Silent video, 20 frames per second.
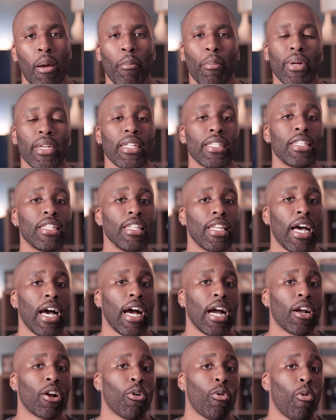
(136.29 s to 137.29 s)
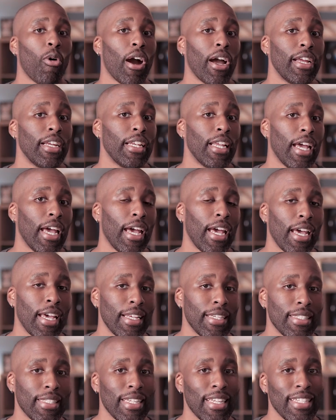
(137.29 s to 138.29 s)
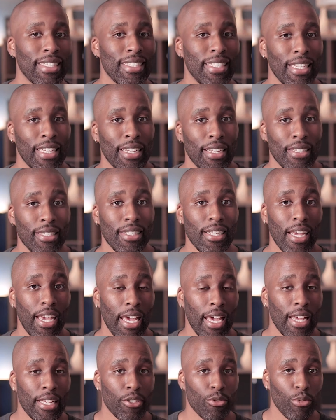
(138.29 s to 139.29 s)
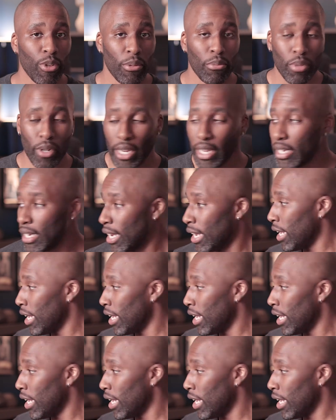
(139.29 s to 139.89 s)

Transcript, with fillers: but it's not quite as intense as Rembrandt.